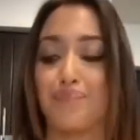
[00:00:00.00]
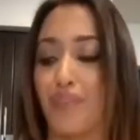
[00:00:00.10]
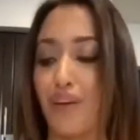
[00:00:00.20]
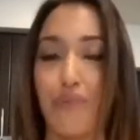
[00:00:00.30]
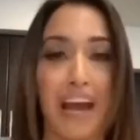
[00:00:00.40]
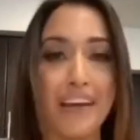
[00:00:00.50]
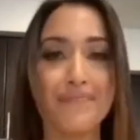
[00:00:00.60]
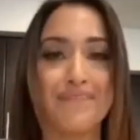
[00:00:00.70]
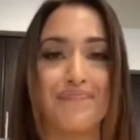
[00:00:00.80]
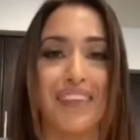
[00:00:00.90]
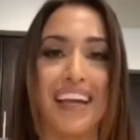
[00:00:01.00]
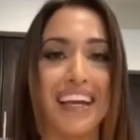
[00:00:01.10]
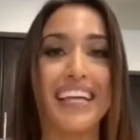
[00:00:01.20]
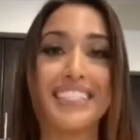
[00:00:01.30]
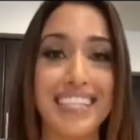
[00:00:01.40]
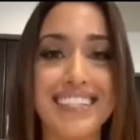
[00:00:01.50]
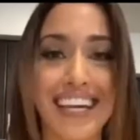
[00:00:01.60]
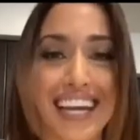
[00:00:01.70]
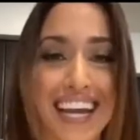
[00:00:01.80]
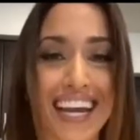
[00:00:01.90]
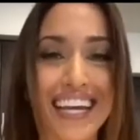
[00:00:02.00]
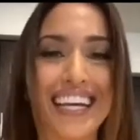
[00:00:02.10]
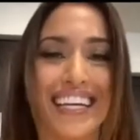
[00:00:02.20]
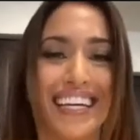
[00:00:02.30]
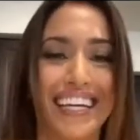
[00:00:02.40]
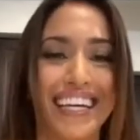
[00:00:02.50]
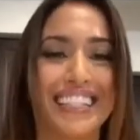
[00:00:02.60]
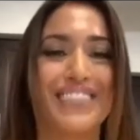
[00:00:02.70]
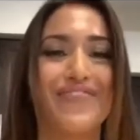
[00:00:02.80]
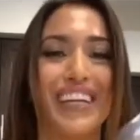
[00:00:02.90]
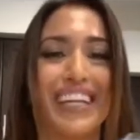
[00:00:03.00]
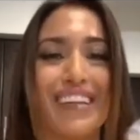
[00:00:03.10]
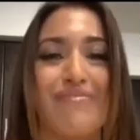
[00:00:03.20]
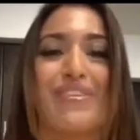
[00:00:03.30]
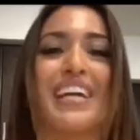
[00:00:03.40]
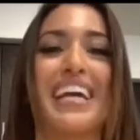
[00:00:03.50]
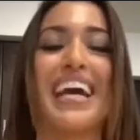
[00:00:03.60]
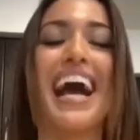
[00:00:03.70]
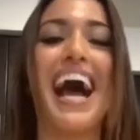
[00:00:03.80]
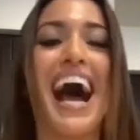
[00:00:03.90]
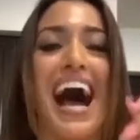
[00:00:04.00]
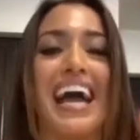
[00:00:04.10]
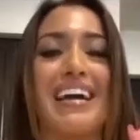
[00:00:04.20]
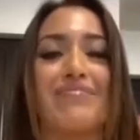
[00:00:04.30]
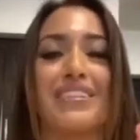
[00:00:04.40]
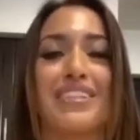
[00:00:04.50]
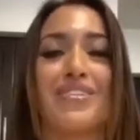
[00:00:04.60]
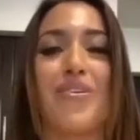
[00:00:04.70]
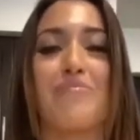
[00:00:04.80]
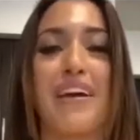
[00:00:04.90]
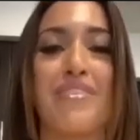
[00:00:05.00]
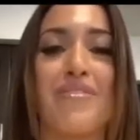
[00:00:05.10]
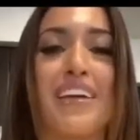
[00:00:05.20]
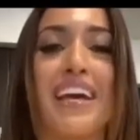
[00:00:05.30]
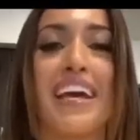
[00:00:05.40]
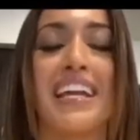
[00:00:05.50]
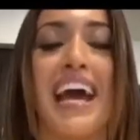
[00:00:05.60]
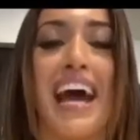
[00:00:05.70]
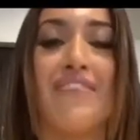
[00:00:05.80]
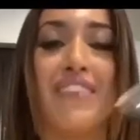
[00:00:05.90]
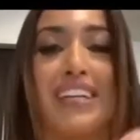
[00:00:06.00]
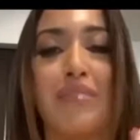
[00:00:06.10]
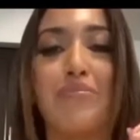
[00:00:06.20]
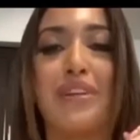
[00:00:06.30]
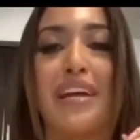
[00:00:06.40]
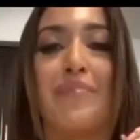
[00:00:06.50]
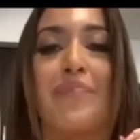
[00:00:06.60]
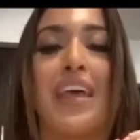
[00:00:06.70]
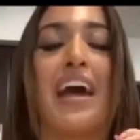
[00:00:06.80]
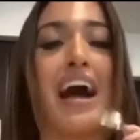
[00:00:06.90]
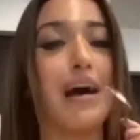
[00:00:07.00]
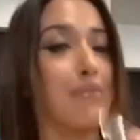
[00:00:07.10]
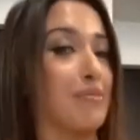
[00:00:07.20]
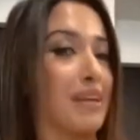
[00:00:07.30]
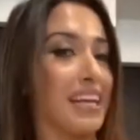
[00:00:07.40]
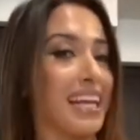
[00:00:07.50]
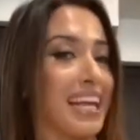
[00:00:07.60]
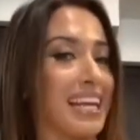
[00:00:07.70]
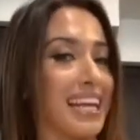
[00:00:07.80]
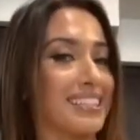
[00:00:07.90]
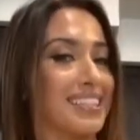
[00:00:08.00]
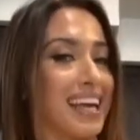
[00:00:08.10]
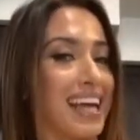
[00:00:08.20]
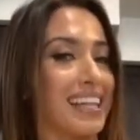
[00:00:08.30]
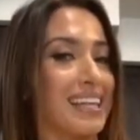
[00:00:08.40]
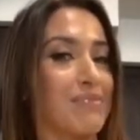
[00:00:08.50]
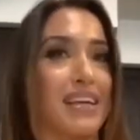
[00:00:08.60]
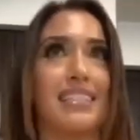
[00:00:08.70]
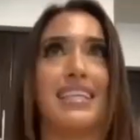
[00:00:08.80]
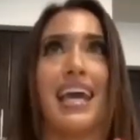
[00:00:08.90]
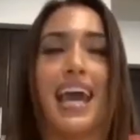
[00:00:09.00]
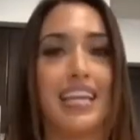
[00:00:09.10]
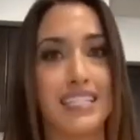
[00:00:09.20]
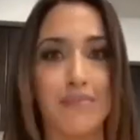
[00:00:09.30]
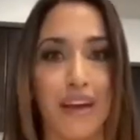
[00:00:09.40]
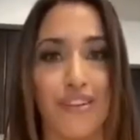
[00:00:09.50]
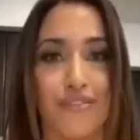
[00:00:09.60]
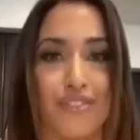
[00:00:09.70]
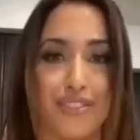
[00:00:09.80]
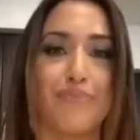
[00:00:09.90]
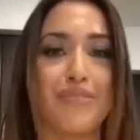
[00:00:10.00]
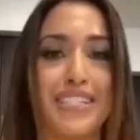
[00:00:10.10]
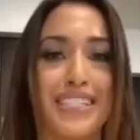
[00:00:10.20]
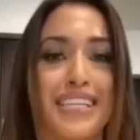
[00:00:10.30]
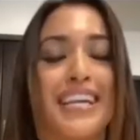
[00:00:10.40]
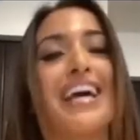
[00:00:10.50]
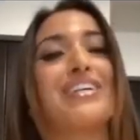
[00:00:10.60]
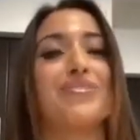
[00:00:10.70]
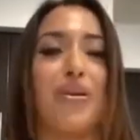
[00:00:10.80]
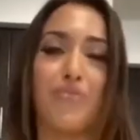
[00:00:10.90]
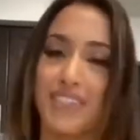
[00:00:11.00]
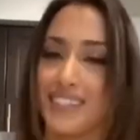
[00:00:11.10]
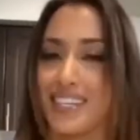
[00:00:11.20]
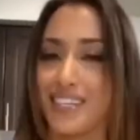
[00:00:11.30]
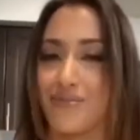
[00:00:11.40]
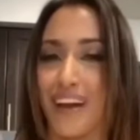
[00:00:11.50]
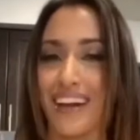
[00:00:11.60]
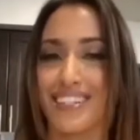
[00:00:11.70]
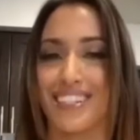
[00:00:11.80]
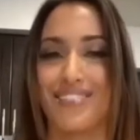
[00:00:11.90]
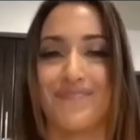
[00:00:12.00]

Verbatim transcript: Right? Just kidding. It's vanilla pudding. I emptied this whole mayo thing and I added vanilla pudding. I'm going to be eating it next to Kellen because he hates mayo for some reason. So I want to see his reaction.